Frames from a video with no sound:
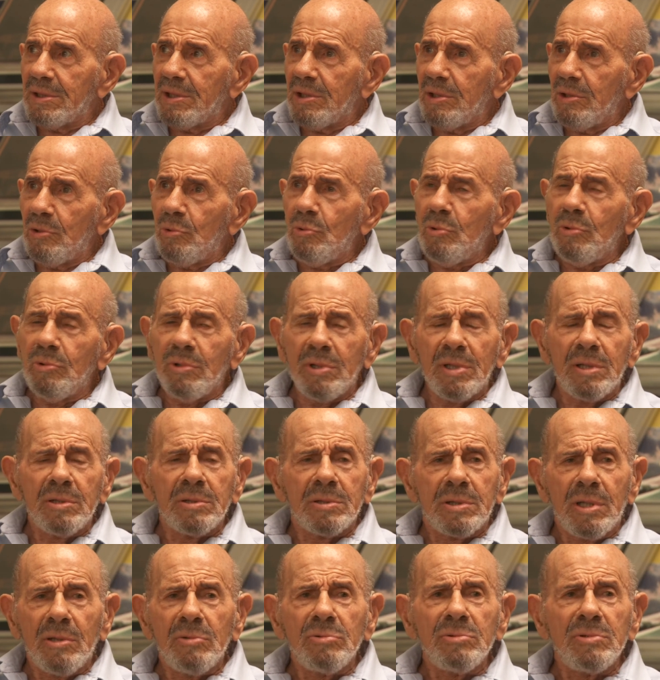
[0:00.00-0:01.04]
you
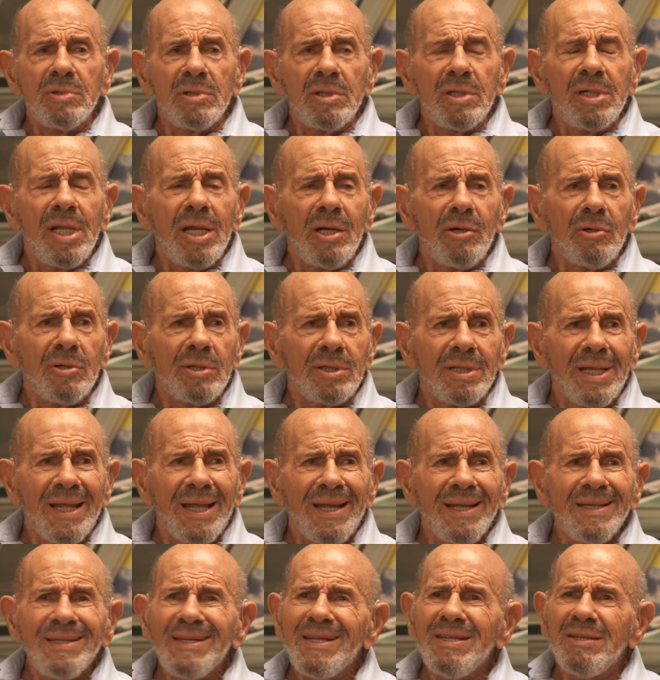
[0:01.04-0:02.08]
don't inherit
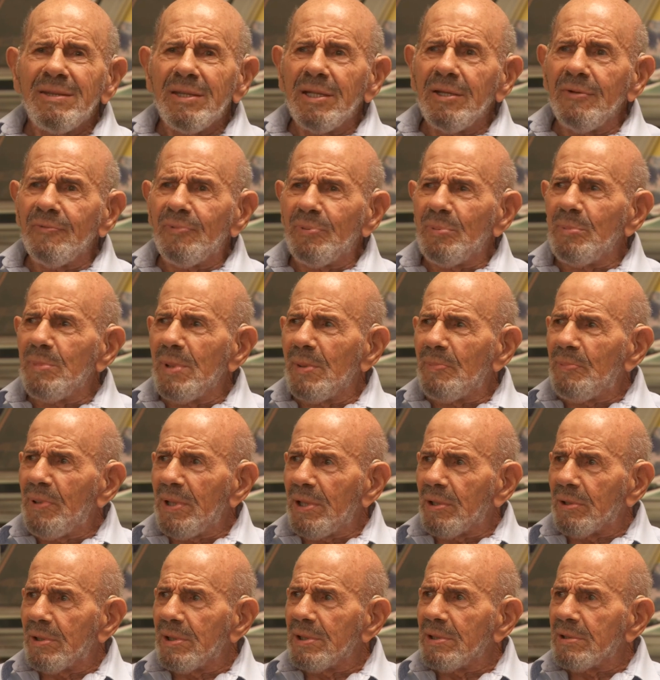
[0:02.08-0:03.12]
anything from your
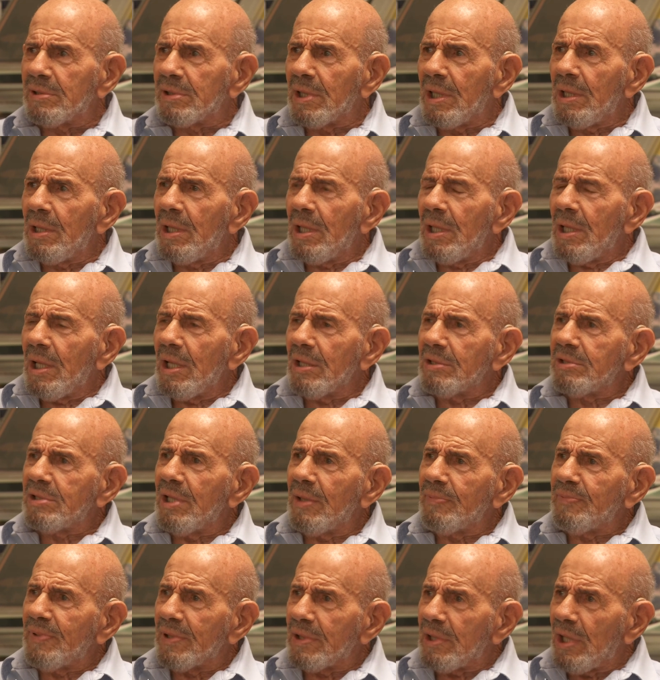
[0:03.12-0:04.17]
parents
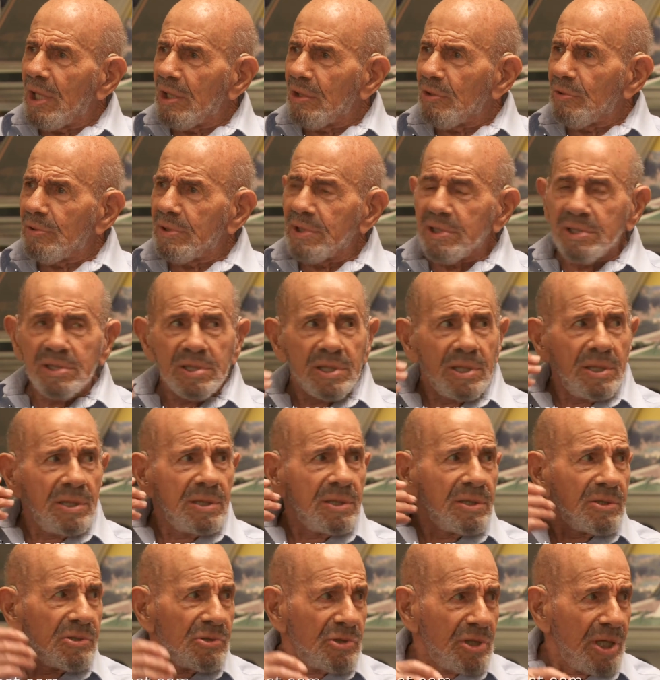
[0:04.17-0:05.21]
except the color of the skin,
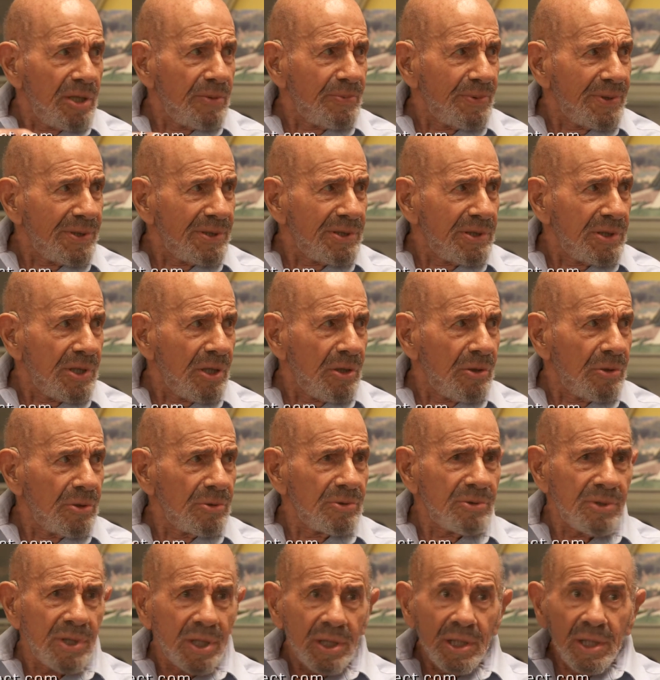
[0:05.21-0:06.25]
the shape of the
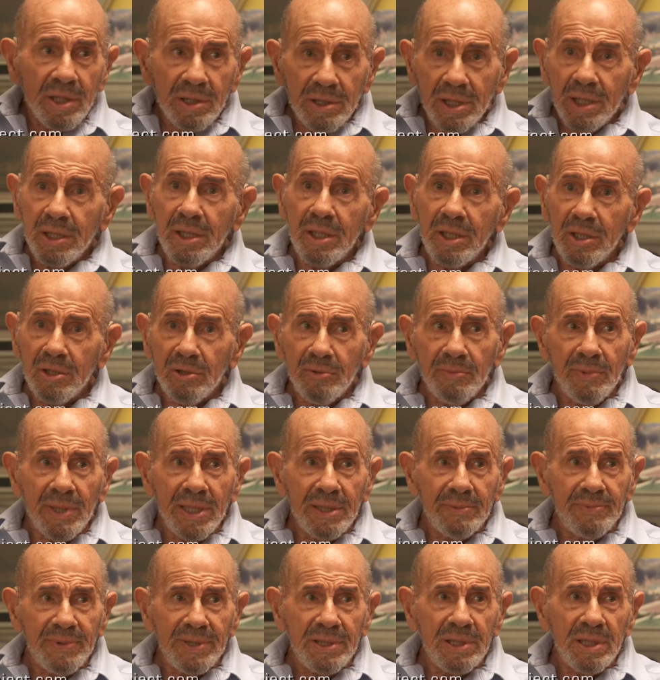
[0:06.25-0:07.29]
nose, the hair
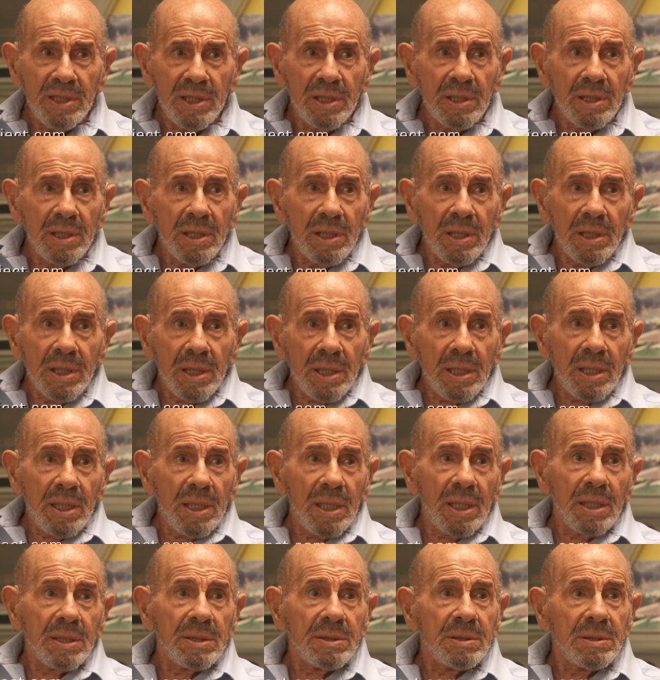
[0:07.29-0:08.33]
maybe,
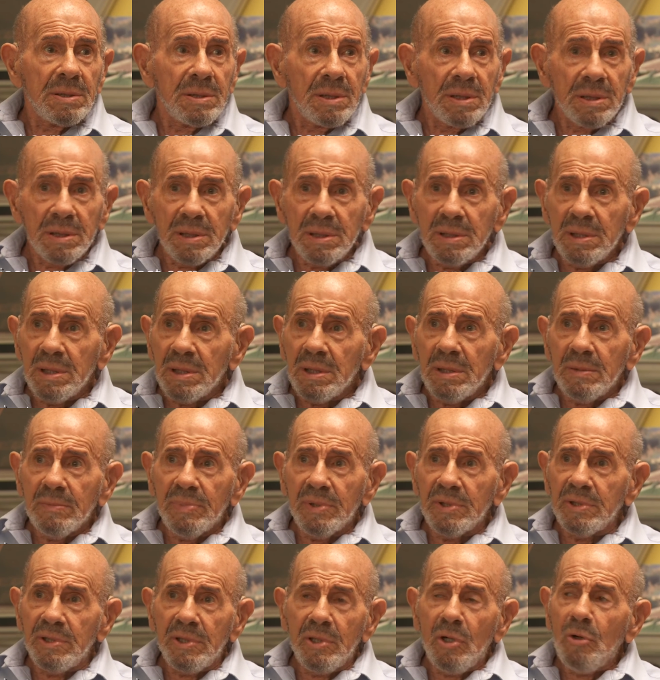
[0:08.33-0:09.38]
and
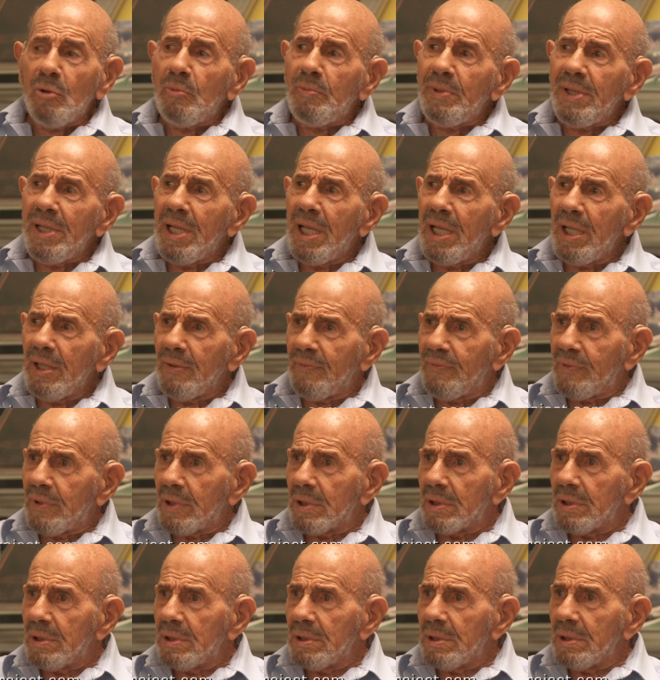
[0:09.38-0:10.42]
but no behavior.
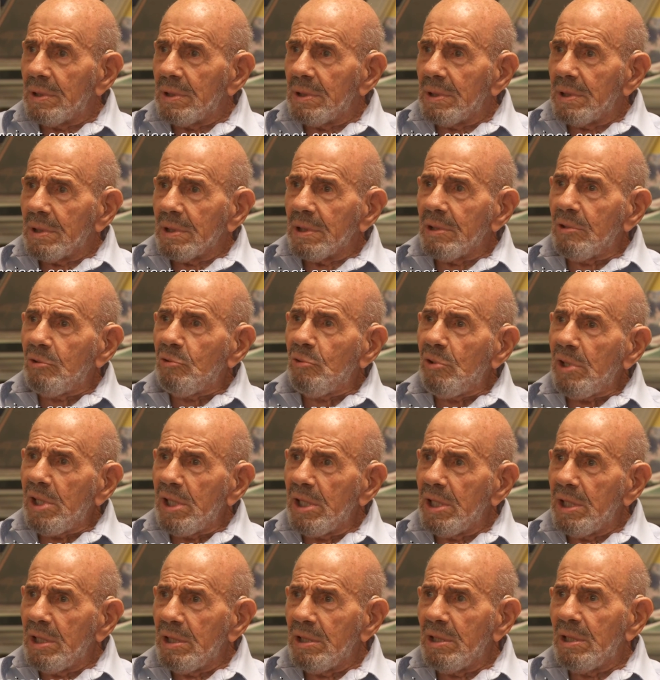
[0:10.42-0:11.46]

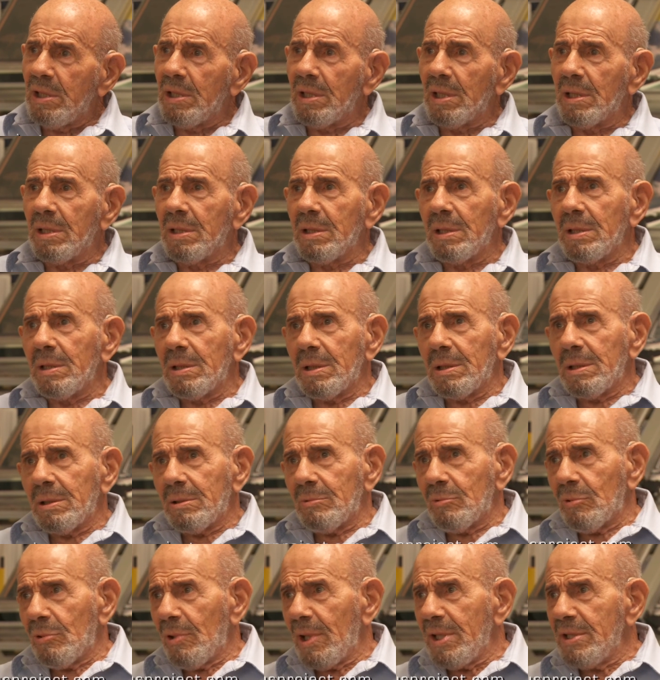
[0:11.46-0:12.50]
Greed,
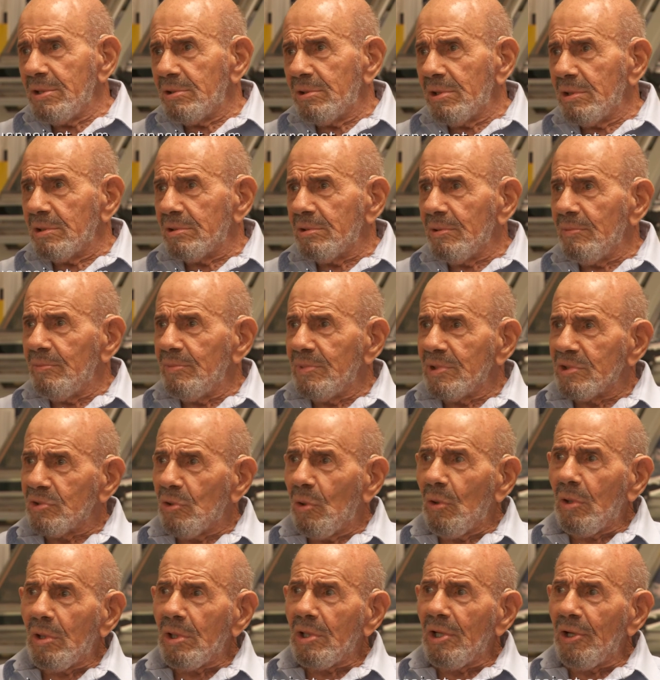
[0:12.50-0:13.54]
racism is
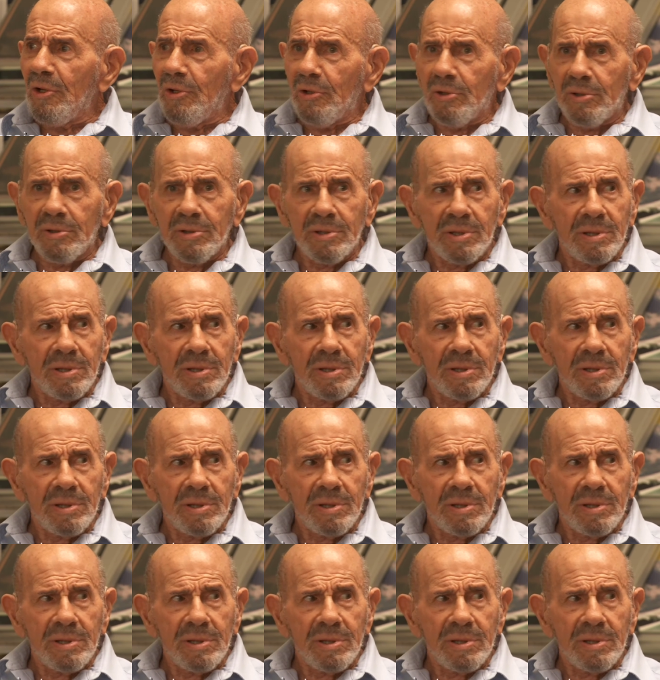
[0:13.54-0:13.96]
all learned.